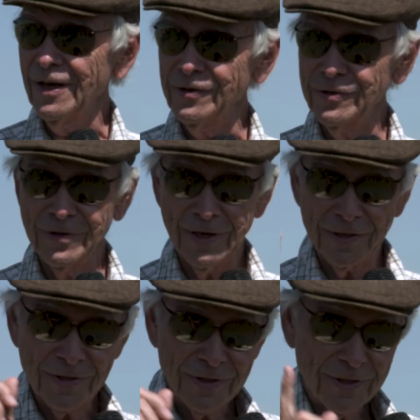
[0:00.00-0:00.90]
And
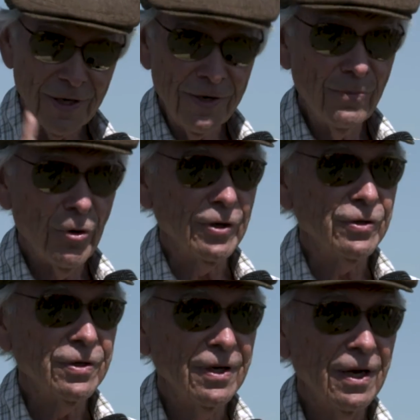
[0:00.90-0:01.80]
at sudden
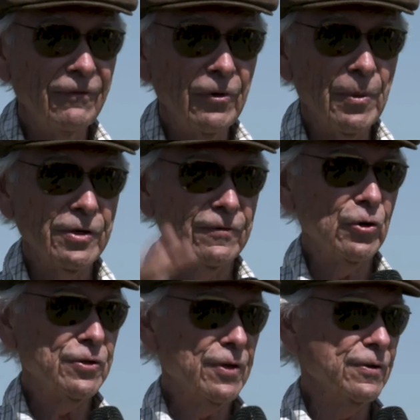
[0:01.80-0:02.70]
point, everybody's
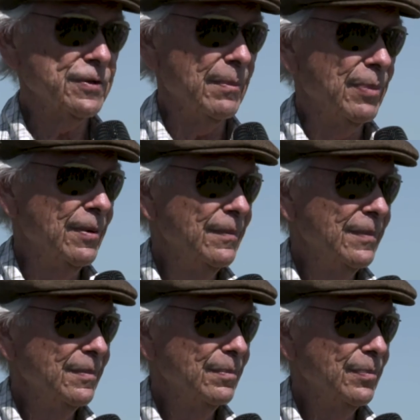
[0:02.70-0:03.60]
voice goes up.
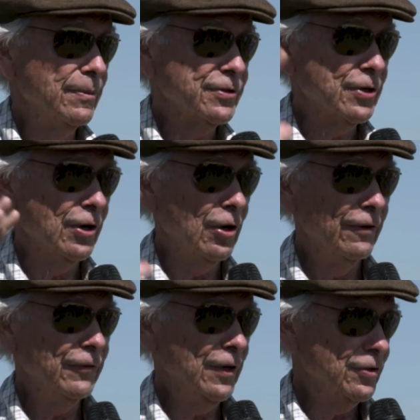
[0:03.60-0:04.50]
People start
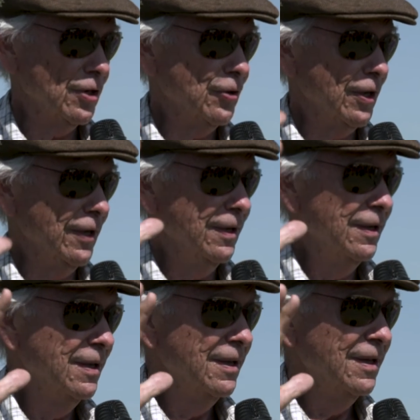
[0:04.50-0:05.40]
laughing, joking,
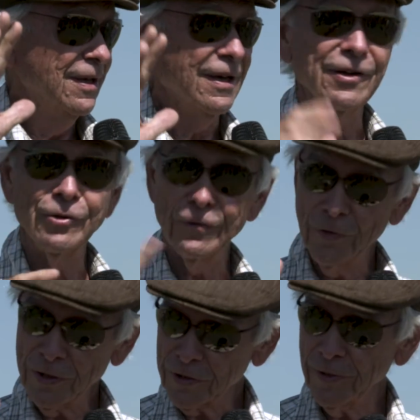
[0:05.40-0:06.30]
and
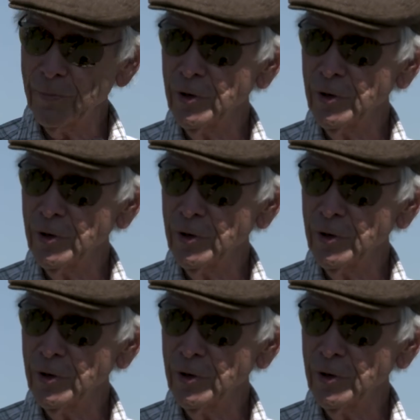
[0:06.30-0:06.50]
you've reached the